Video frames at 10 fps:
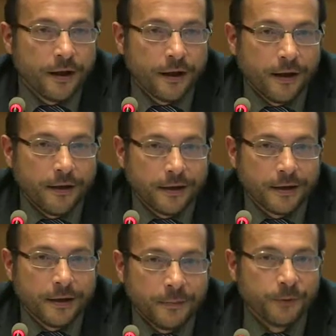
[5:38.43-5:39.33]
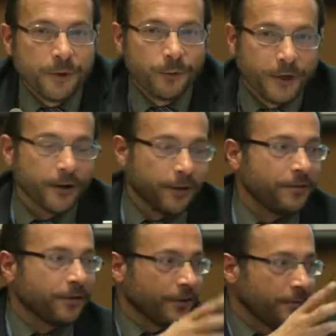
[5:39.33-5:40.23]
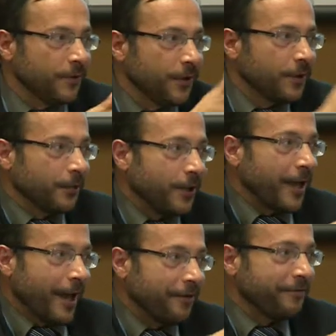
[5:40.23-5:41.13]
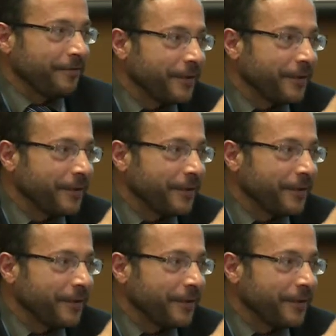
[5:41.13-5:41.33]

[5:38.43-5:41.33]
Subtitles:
I mean, we heard that we have,